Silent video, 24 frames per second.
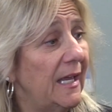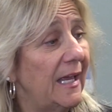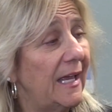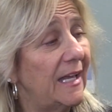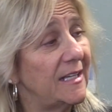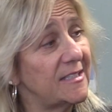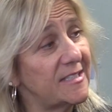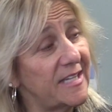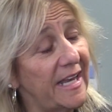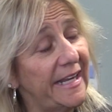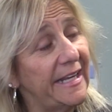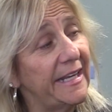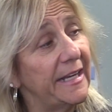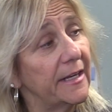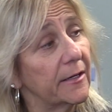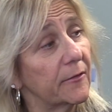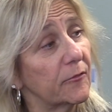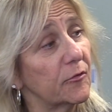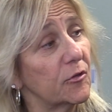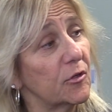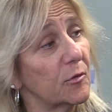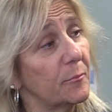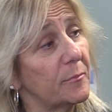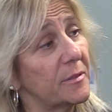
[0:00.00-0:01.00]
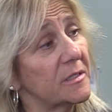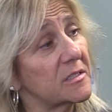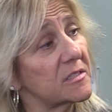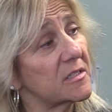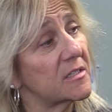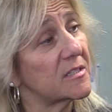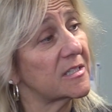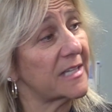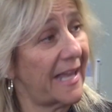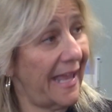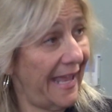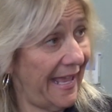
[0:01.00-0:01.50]
and take care of your
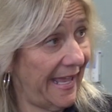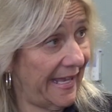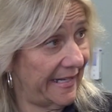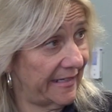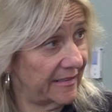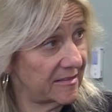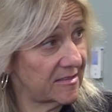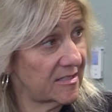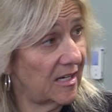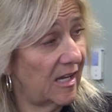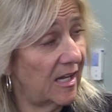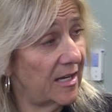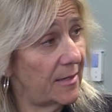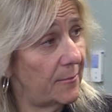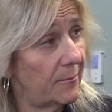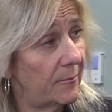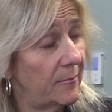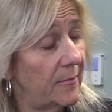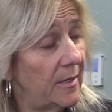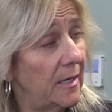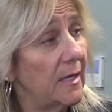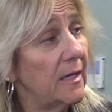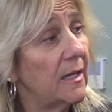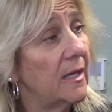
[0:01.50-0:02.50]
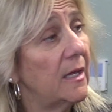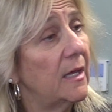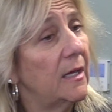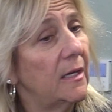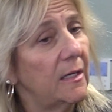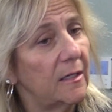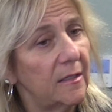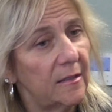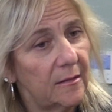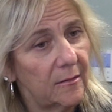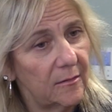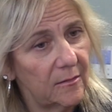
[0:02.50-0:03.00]
business ahead of time,
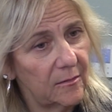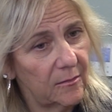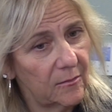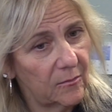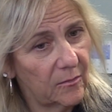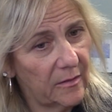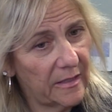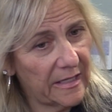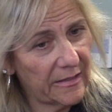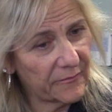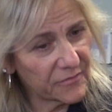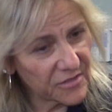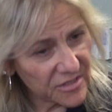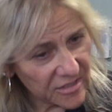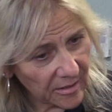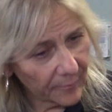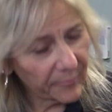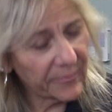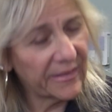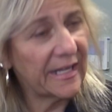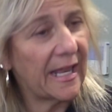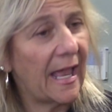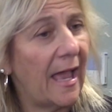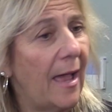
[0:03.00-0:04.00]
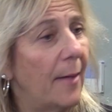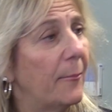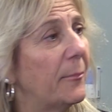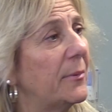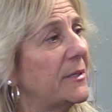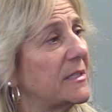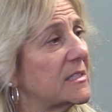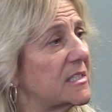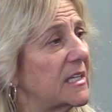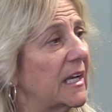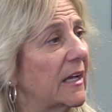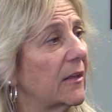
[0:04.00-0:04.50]
if something
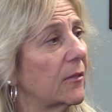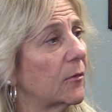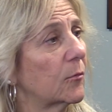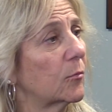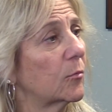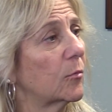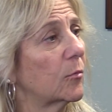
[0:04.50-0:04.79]
happens down the